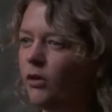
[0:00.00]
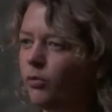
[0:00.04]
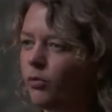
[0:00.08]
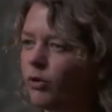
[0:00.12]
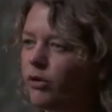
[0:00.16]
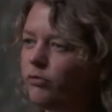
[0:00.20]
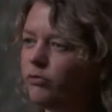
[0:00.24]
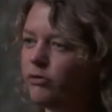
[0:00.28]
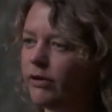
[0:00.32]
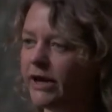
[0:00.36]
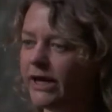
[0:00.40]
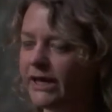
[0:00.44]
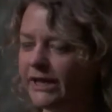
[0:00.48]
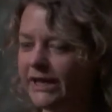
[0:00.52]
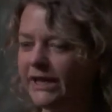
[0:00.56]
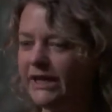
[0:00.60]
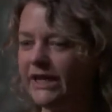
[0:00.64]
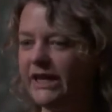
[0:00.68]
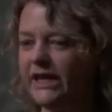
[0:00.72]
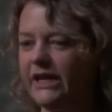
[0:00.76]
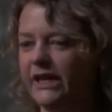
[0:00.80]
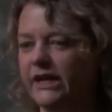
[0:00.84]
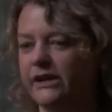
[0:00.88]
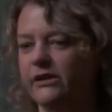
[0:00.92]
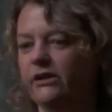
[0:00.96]
We really
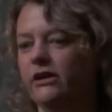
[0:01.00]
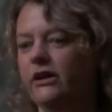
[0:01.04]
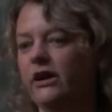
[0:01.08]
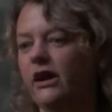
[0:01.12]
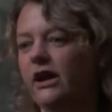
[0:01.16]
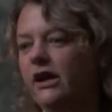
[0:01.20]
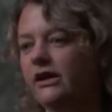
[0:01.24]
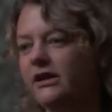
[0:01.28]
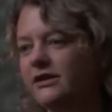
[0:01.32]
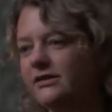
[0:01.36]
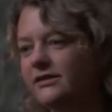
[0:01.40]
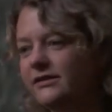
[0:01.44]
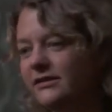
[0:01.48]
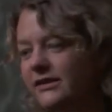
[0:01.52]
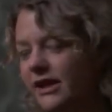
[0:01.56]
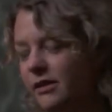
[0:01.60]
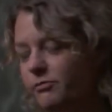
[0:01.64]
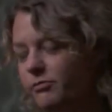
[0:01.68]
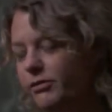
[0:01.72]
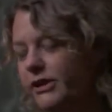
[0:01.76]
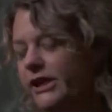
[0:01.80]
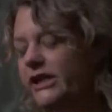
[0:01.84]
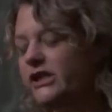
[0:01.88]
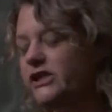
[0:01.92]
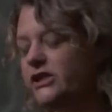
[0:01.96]
need an
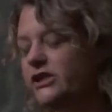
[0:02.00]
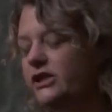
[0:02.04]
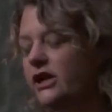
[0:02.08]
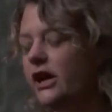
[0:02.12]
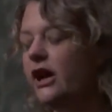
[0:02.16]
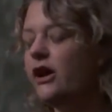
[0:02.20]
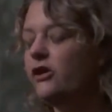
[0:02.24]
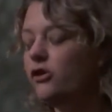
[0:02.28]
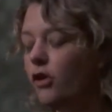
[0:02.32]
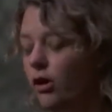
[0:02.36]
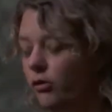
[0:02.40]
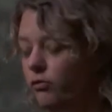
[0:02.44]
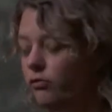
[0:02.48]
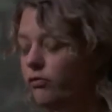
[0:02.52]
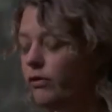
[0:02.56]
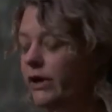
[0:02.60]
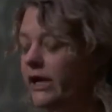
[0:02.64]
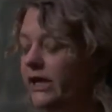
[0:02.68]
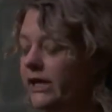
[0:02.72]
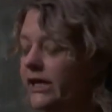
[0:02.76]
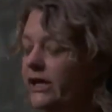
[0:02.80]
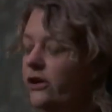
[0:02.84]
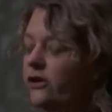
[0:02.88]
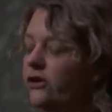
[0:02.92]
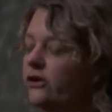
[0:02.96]
established, a
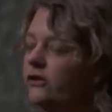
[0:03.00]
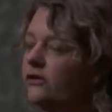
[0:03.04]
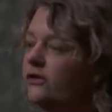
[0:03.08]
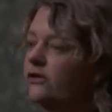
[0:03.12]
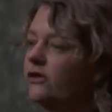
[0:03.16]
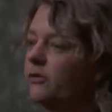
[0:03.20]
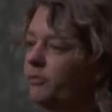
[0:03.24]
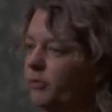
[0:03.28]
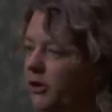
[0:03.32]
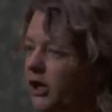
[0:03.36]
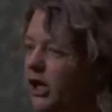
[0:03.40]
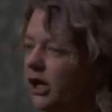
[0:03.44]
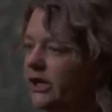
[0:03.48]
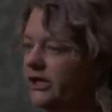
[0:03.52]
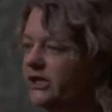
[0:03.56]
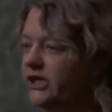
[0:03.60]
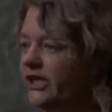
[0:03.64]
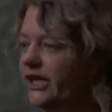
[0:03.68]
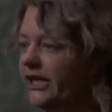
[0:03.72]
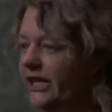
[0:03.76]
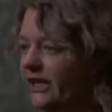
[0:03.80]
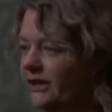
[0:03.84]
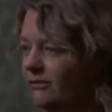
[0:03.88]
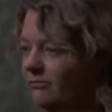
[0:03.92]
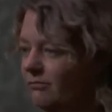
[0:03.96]
really good supply
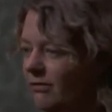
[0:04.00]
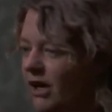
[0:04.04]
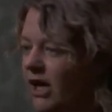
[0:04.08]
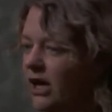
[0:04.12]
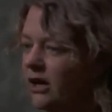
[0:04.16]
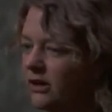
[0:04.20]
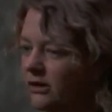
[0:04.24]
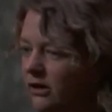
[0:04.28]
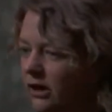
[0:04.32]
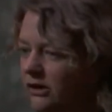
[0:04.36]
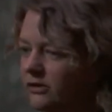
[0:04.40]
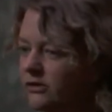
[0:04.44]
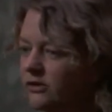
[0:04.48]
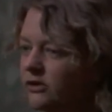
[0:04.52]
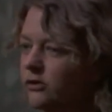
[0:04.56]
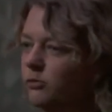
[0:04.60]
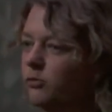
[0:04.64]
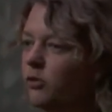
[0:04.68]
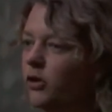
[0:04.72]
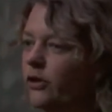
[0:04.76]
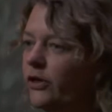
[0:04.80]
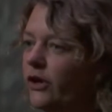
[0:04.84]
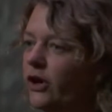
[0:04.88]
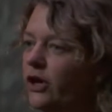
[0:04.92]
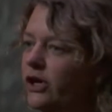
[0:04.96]
chain and
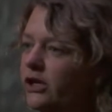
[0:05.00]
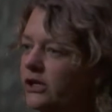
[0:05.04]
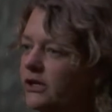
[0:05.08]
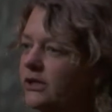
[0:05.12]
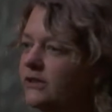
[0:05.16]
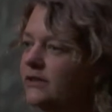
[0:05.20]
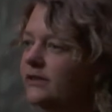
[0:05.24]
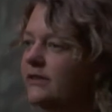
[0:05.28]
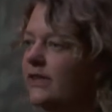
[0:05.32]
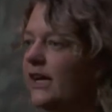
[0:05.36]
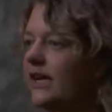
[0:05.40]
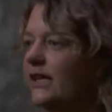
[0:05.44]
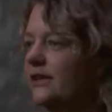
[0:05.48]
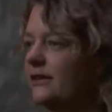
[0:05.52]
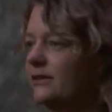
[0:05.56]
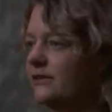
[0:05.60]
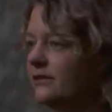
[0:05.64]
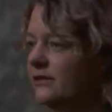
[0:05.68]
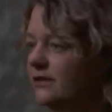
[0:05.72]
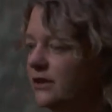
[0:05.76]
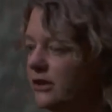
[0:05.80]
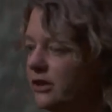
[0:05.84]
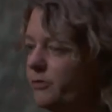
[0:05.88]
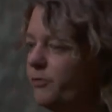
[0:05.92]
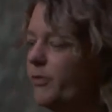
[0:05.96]
someone that
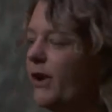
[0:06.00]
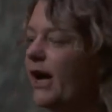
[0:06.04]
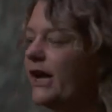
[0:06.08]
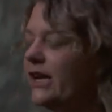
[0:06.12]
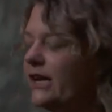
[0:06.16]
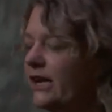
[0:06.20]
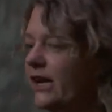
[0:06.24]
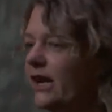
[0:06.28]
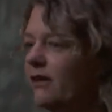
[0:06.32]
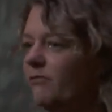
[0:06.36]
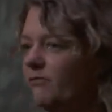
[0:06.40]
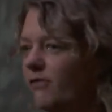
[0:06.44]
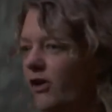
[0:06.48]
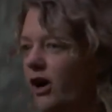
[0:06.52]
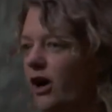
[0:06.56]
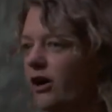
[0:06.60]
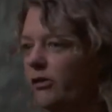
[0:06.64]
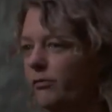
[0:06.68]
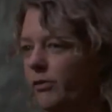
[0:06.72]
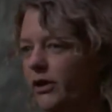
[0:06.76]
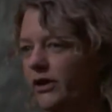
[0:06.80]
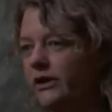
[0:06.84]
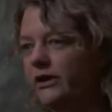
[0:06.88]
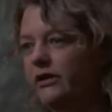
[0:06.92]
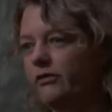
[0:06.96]
understands the demanding
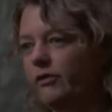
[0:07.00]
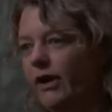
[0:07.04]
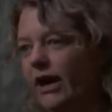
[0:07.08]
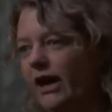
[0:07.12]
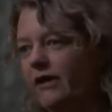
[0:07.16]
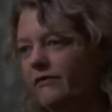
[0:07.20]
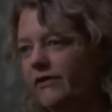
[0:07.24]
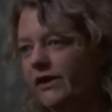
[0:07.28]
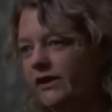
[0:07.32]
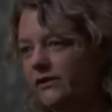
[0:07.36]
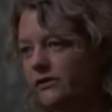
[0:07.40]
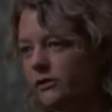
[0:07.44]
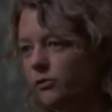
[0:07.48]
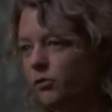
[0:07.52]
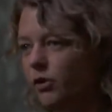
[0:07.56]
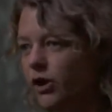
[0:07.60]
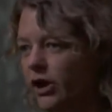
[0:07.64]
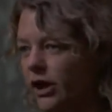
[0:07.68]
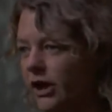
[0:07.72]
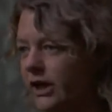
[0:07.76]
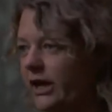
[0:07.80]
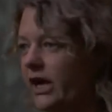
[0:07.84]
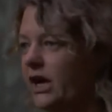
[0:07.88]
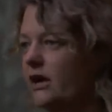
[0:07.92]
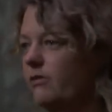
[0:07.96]
environment that we're having to
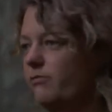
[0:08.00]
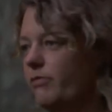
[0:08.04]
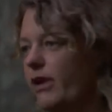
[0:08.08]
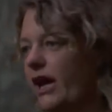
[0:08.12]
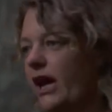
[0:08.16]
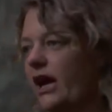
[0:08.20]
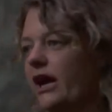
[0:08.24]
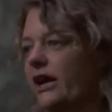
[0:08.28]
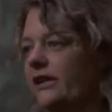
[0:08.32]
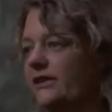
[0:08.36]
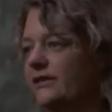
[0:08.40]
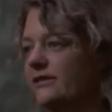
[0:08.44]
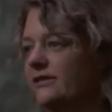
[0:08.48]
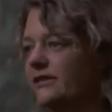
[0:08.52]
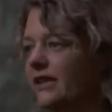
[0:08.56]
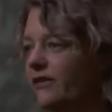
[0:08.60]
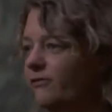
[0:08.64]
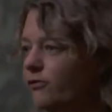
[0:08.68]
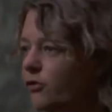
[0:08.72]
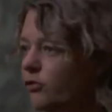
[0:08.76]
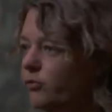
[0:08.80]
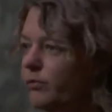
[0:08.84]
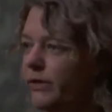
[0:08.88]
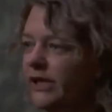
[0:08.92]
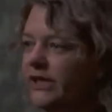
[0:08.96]
work in behind
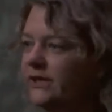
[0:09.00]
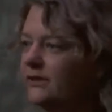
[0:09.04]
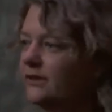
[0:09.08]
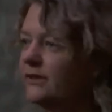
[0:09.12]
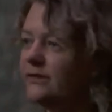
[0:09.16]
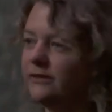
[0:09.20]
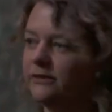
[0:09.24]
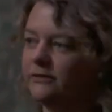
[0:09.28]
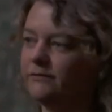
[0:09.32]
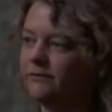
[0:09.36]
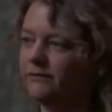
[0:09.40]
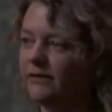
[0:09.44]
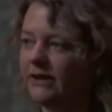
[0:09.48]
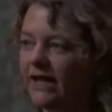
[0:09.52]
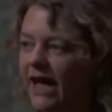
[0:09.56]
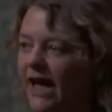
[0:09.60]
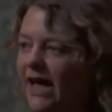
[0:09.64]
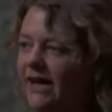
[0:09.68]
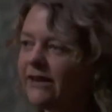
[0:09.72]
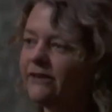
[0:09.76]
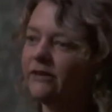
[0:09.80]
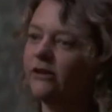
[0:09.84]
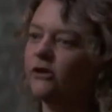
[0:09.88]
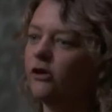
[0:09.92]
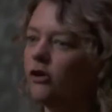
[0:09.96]
several meters of
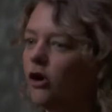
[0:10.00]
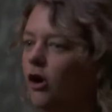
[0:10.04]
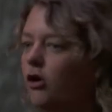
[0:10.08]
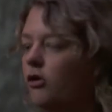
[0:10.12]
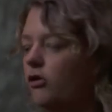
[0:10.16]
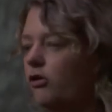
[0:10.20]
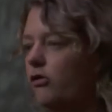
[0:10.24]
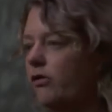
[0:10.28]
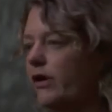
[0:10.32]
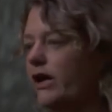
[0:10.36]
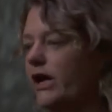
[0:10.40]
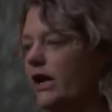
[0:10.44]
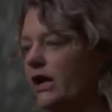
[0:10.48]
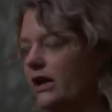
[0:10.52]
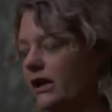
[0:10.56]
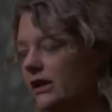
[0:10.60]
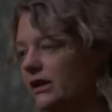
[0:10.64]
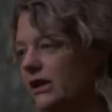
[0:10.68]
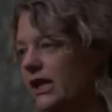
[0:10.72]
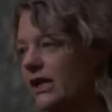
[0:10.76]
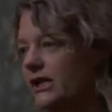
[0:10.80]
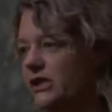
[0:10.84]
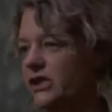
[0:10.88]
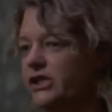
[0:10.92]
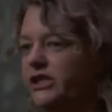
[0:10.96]
lead and concrete and
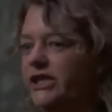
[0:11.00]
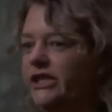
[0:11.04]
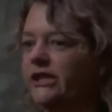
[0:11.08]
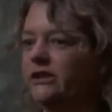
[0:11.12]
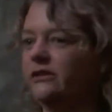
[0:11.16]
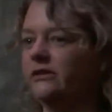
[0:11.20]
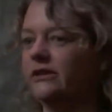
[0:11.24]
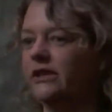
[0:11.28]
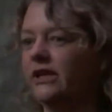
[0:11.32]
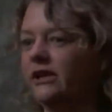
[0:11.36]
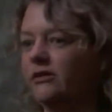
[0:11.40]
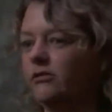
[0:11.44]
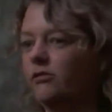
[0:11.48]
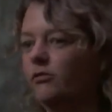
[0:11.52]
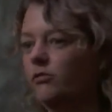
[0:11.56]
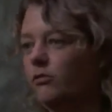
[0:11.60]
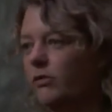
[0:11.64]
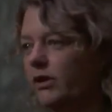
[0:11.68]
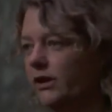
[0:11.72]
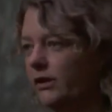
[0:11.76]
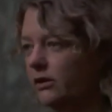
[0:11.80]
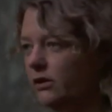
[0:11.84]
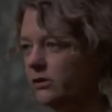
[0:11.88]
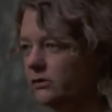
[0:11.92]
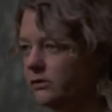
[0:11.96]
glass shielding
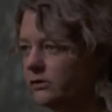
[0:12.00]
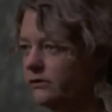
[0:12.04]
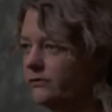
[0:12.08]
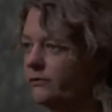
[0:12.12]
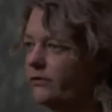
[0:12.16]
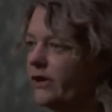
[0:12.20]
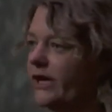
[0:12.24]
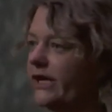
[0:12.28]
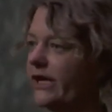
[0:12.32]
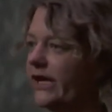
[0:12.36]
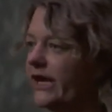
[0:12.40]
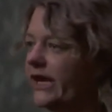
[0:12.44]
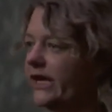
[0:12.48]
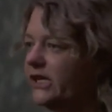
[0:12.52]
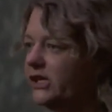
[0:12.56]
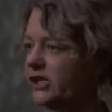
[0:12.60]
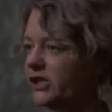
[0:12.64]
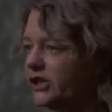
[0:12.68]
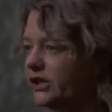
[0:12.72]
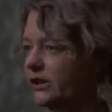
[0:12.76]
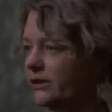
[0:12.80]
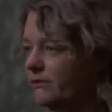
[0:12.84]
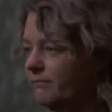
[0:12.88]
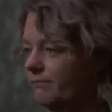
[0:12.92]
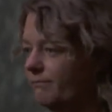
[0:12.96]
with lots of
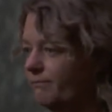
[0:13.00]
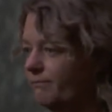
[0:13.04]
radiation.